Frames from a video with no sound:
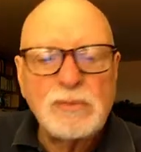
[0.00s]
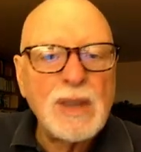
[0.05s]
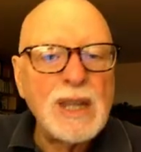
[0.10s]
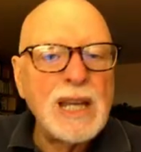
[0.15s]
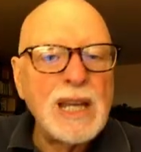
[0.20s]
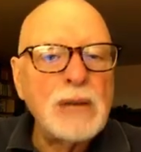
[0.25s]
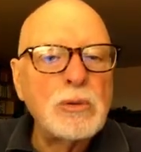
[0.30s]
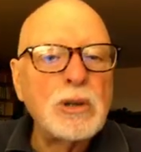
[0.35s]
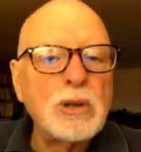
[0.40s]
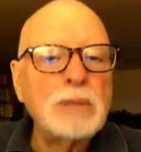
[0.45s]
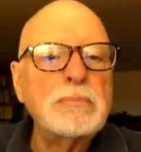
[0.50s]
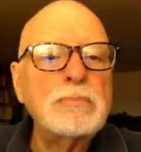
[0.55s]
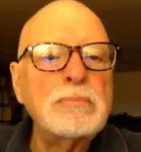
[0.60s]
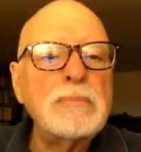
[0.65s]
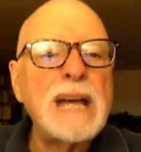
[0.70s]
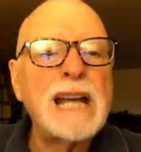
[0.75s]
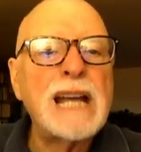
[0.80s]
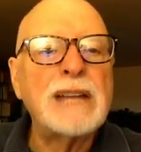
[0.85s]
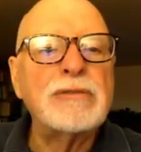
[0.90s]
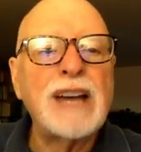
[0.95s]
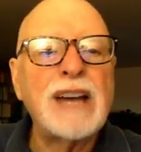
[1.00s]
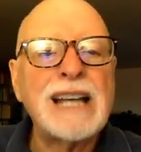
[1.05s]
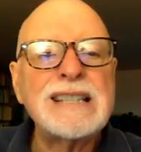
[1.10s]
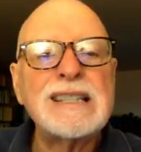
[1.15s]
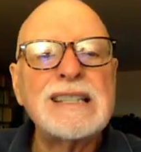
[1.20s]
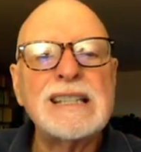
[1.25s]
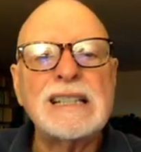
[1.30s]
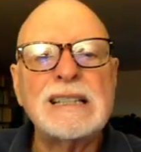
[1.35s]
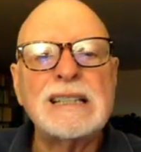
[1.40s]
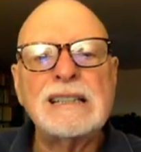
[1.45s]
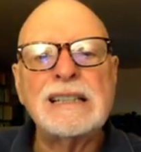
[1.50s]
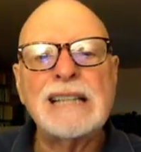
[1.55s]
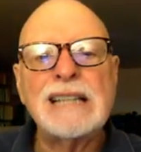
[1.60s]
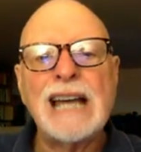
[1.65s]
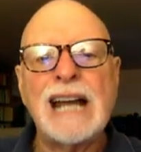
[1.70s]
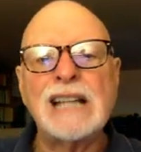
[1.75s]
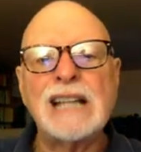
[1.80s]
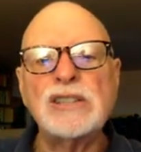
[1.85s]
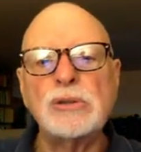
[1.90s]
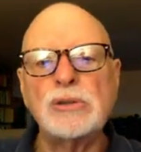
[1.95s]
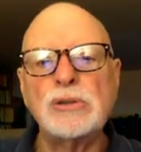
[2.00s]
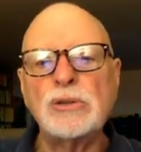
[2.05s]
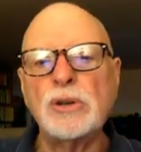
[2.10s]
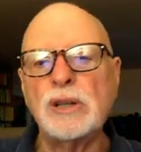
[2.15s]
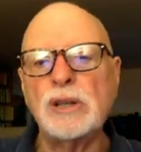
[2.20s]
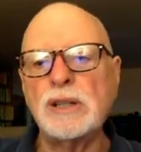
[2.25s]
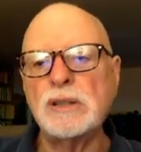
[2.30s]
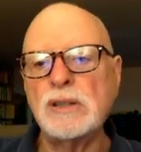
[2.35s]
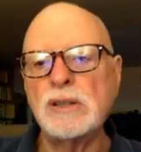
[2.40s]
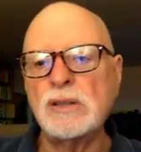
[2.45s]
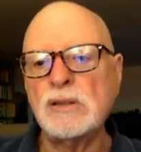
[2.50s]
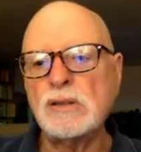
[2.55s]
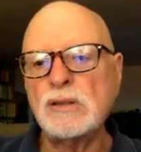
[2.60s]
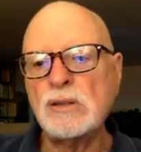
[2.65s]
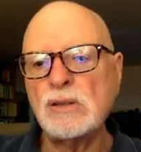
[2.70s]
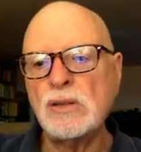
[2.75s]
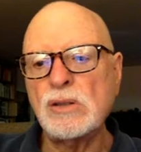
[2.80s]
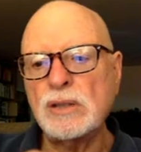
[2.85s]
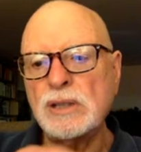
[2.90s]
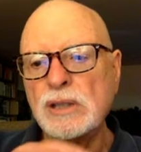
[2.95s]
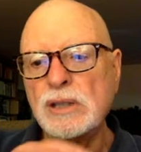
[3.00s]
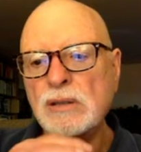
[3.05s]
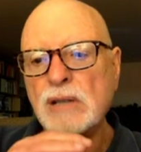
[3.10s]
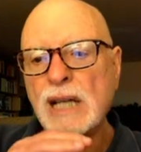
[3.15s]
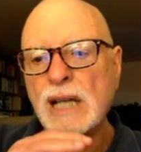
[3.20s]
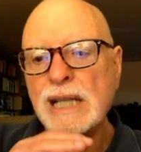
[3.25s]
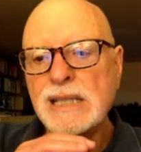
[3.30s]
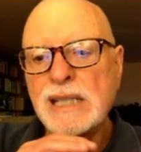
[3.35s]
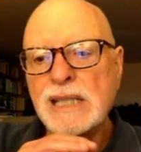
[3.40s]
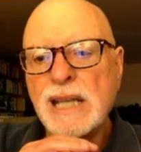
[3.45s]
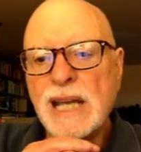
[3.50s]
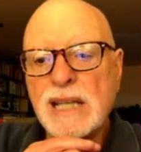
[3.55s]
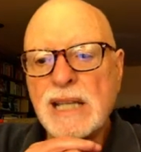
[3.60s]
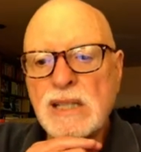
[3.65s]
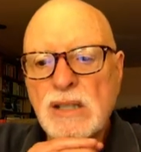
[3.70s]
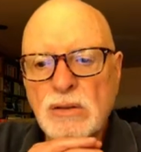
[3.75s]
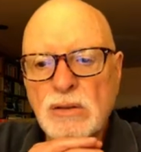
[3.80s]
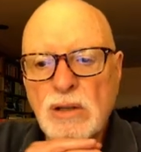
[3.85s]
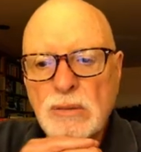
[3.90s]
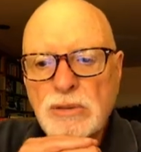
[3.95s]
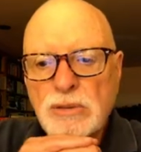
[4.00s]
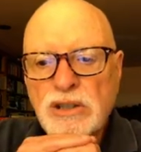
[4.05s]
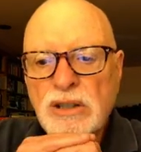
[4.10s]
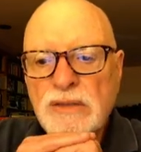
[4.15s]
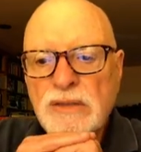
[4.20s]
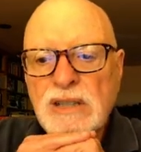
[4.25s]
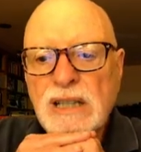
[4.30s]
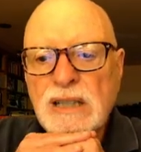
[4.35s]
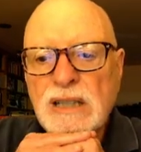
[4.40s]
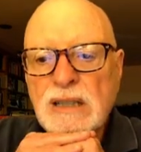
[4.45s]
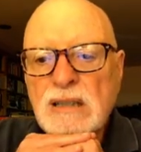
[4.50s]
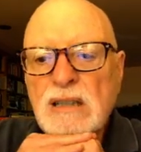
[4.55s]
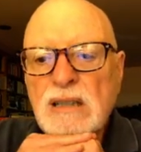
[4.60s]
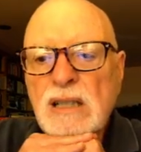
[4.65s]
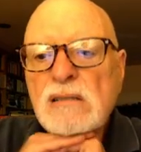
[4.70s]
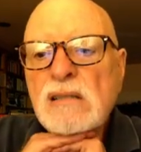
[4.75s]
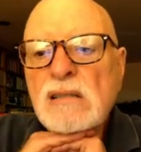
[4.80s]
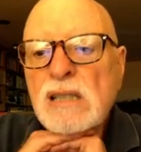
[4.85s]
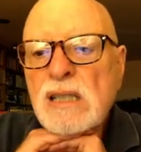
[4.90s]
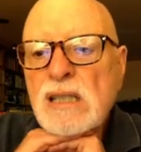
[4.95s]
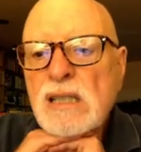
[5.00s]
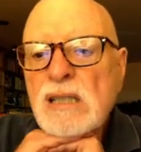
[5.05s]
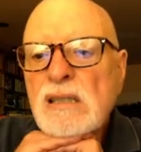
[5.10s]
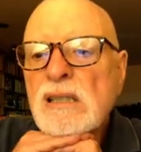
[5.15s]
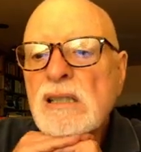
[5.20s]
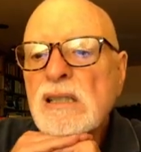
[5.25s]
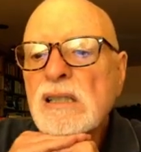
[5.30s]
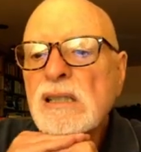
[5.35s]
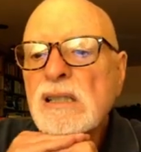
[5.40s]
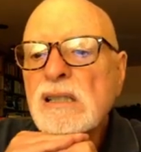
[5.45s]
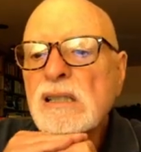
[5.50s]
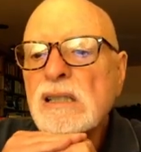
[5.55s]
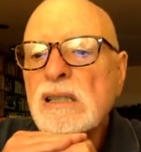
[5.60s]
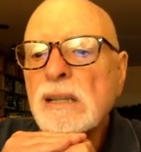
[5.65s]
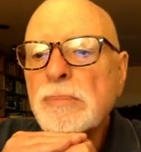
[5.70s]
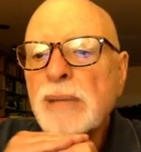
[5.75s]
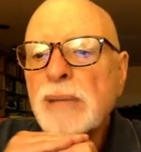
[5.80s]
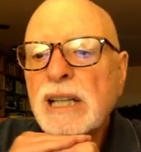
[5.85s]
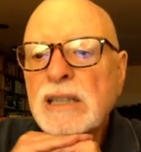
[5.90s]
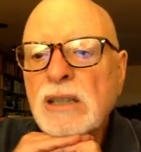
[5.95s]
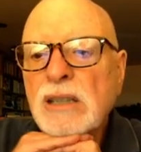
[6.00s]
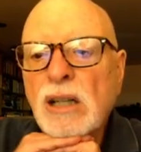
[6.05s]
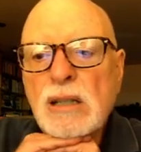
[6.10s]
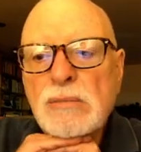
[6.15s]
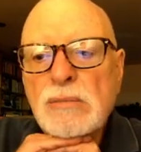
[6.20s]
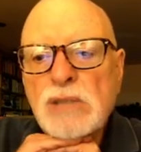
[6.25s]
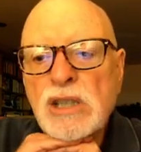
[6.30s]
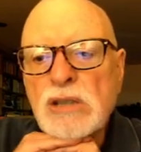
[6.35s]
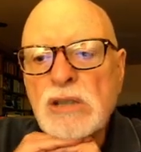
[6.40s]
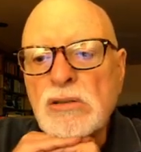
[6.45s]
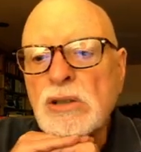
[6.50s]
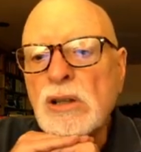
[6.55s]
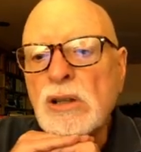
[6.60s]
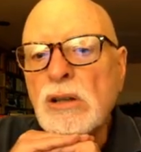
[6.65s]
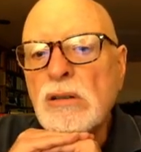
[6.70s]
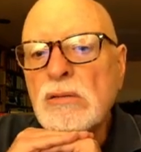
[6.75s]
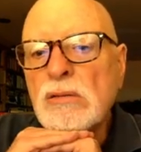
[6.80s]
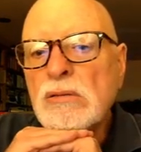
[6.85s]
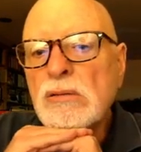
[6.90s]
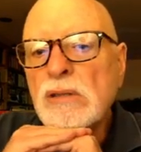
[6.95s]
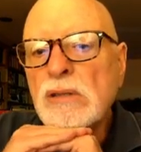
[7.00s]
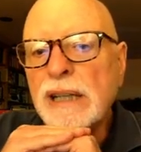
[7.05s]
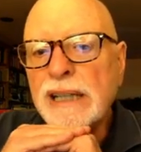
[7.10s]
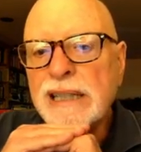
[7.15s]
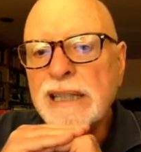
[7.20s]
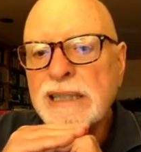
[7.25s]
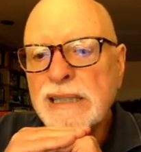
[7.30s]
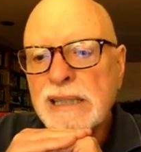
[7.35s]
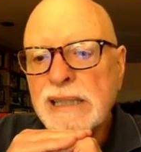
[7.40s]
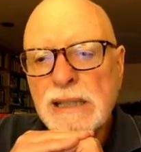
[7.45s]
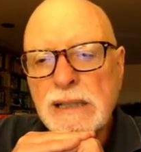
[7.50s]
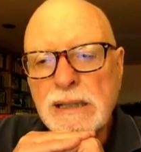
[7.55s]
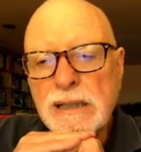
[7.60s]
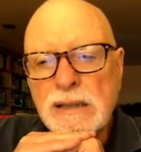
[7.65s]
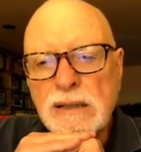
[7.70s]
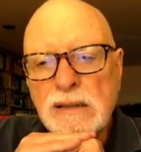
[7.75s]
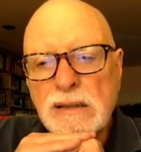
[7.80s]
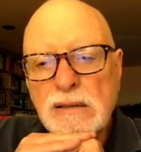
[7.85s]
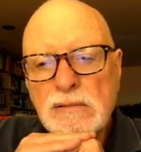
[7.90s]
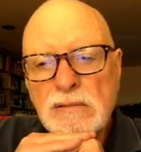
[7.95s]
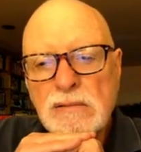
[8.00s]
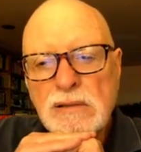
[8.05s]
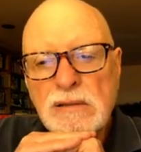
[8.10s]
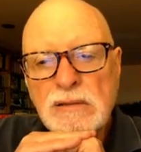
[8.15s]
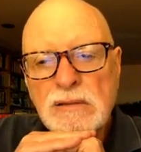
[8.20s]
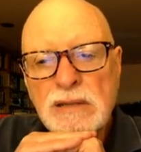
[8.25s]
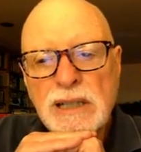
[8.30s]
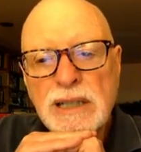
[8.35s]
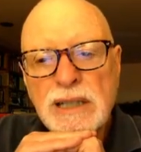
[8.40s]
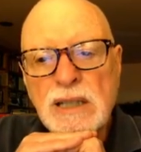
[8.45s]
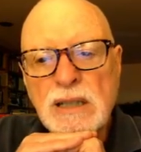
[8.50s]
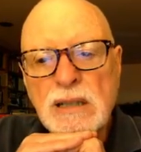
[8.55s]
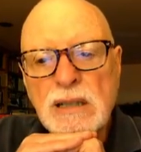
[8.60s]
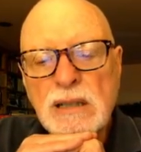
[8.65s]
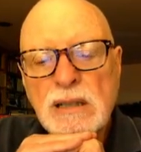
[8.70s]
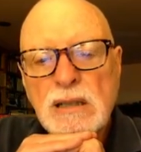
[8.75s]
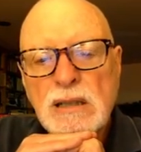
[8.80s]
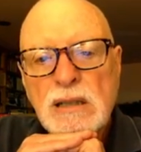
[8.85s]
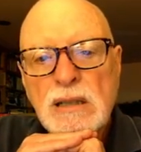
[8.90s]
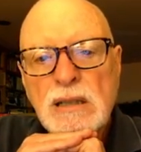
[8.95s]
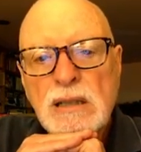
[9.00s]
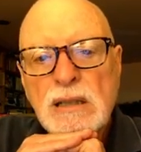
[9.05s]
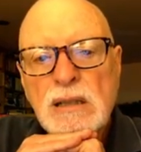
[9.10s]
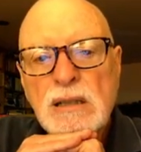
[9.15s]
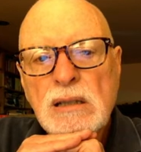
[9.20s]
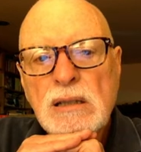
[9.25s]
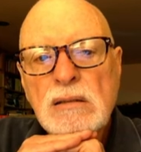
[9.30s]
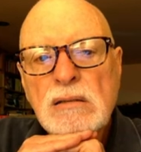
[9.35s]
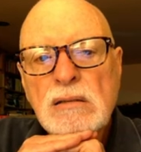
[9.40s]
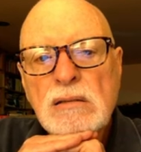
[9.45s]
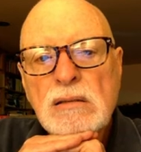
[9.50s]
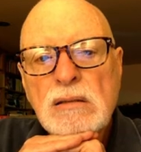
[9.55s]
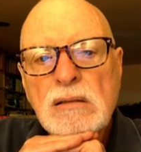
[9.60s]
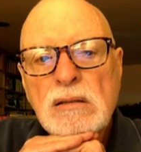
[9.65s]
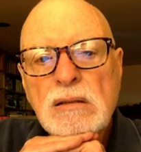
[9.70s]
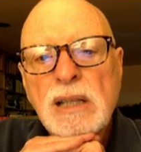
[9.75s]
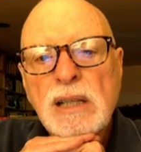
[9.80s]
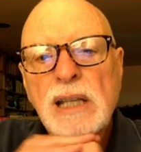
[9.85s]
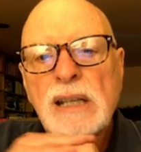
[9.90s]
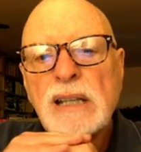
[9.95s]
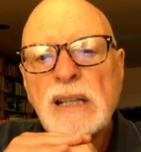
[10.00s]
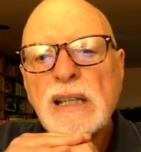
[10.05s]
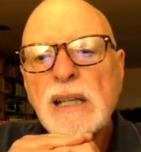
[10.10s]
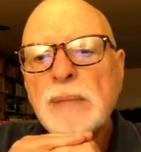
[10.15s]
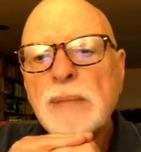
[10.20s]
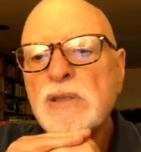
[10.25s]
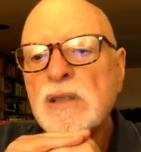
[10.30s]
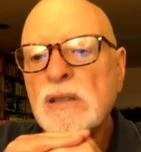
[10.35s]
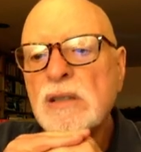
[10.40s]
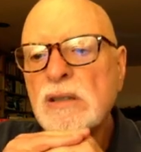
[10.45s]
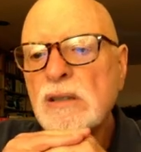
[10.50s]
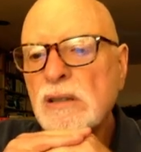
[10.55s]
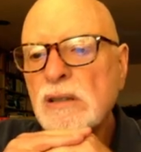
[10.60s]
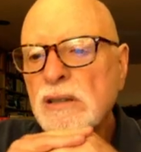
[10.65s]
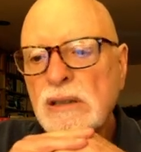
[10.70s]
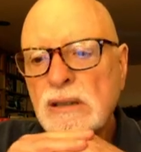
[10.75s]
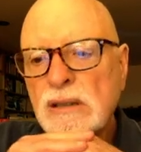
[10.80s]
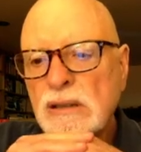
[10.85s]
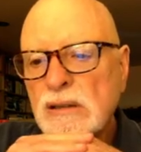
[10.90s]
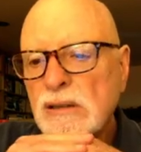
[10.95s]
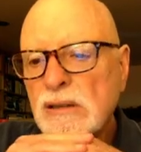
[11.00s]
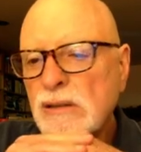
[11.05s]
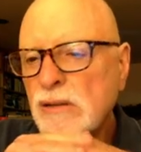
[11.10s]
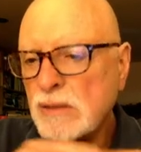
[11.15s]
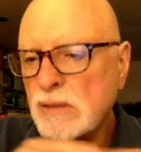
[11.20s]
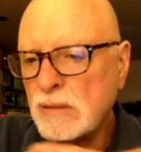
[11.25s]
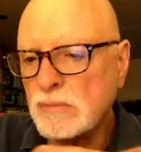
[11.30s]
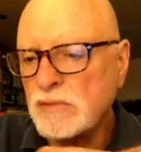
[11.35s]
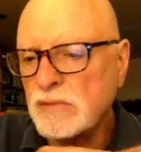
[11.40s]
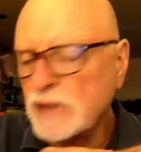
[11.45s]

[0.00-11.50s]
they were manifest in the attitude toward, toward the United States. So Gorbachev said, uh, let's, let's get back to arms control. And he did with Reagan. So they ended up starting to do some